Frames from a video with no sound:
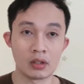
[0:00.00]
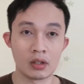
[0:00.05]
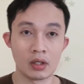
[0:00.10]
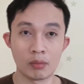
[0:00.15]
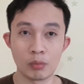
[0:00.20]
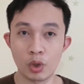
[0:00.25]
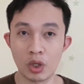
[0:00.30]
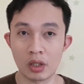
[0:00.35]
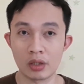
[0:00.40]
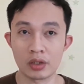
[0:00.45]

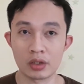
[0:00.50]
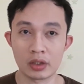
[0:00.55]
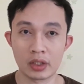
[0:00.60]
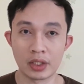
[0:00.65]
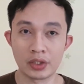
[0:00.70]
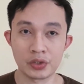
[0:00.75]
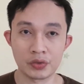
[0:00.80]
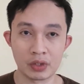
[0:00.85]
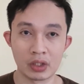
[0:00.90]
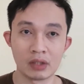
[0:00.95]
Among other
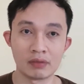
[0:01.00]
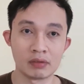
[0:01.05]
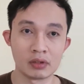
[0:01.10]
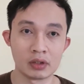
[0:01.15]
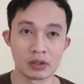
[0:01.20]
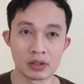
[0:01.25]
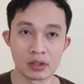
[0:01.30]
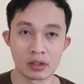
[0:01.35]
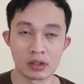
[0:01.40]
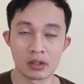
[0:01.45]

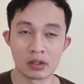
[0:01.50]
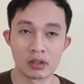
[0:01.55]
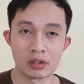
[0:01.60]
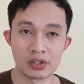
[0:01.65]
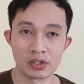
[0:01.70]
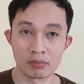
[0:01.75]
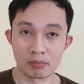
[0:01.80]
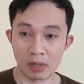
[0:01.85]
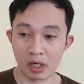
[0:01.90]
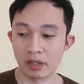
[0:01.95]
entry-level
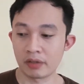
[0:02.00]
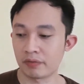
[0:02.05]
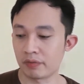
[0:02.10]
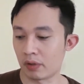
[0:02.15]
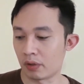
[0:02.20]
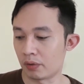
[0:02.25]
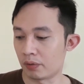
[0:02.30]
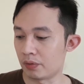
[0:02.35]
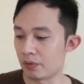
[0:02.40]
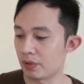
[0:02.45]

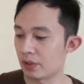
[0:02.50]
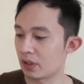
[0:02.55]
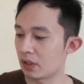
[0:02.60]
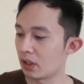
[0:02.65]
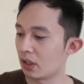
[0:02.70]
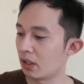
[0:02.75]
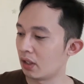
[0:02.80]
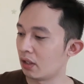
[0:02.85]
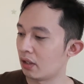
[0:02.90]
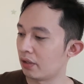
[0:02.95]
smartphones,
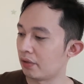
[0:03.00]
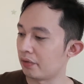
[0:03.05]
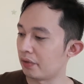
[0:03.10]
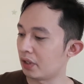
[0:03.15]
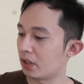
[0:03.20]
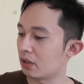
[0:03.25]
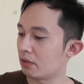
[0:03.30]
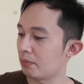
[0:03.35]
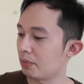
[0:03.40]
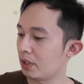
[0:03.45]

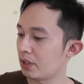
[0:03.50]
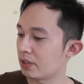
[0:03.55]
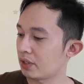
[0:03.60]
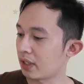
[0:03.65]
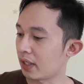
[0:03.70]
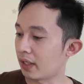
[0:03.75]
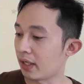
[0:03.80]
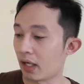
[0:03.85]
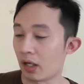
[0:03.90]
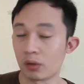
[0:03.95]
RealMe
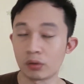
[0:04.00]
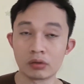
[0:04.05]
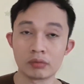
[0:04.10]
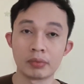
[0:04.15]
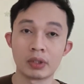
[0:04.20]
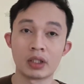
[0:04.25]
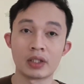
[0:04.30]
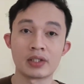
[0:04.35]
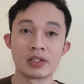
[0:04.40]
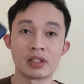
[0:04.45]
stand out
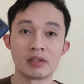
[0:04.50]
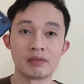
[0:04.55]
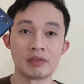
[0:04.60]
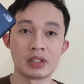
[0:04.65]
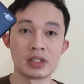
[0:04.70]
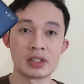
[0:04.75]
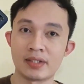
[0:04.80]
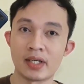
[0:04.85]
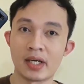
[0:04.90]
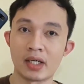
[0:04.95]
because of
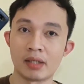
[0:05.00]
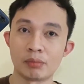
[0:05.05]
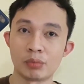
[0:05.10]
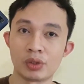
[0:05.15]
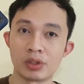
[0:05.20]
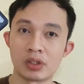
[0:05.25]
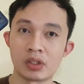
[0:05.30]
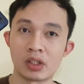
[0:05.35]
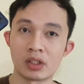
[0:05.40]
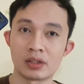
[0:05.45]
this diamond
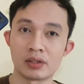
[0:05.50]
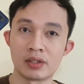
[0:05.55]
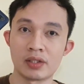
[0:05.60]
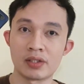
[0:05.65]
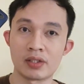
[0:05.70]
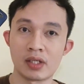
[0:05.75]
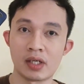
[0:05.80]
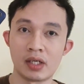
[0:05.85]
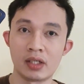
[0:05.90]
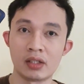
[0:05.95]
cut
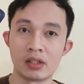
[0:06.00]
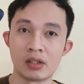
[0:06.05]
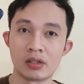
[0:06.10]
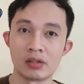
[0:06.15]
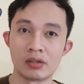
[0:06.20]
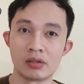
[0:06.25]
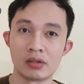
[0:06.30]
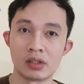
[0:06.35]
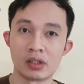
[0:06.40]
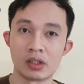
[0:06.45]
design on
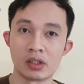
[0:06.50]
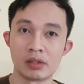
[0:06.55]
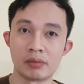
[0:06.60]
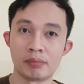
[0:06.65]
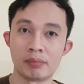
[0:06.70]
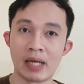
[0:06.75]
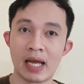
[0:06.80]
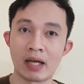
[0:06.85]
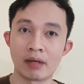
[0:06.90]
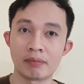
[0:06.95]
their
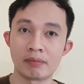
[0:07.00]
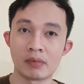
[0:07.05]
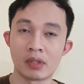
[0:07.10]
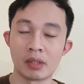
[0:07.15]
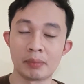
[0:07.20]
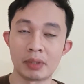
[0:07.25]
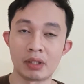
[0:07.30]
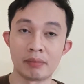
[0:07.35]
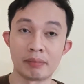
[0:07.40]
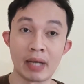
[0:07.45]

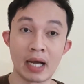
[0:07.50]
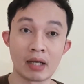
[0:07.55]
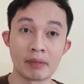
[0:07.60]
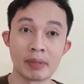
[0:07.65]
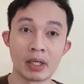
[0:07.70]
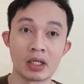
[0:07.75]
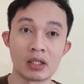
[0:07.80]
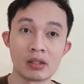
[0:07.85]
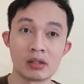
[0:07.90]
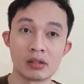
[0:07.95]
back
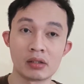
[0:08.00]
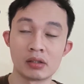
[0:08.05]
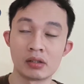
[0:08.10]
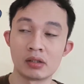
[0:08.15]
panel.